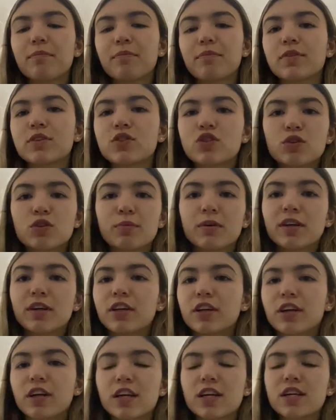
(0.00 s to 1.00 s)
Super good
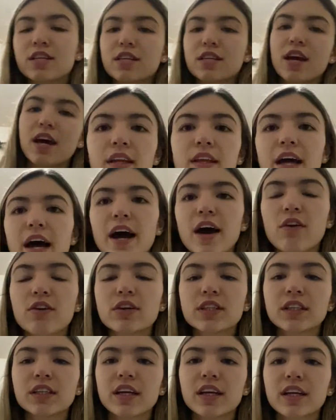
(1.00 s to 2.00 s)
cookies. Now
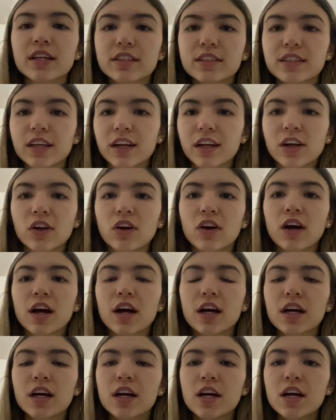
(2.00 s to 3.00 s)
it's like 10
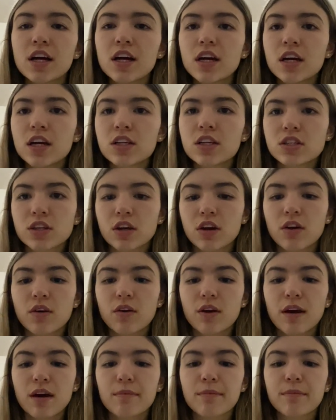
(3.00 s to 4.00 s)
o'clock, so
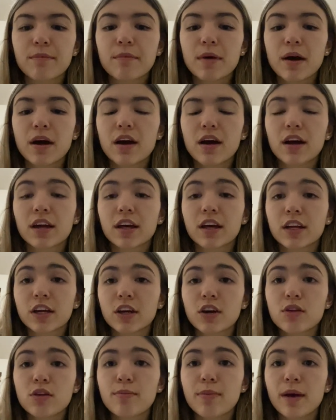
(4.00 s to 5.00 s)
I'm gonna go
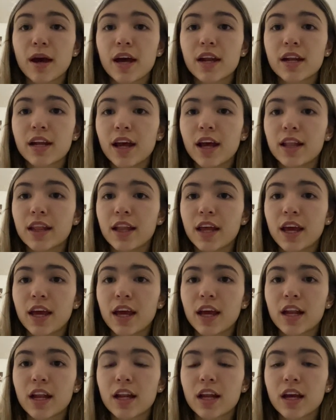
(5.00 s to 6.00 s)
to bed, and
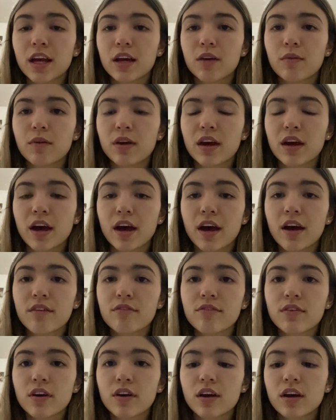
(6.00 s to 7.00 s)
then we have
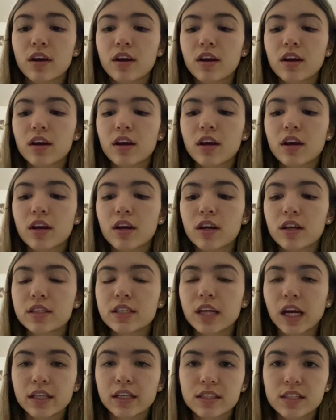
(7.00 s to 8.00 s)

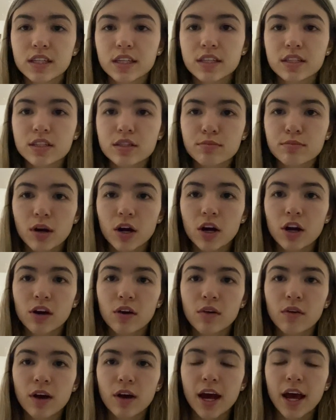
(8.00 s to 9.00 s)
testing
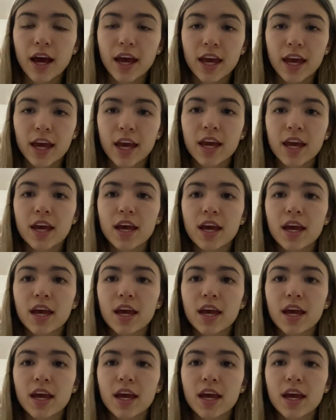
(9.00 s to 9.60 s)
tomorrow at 8,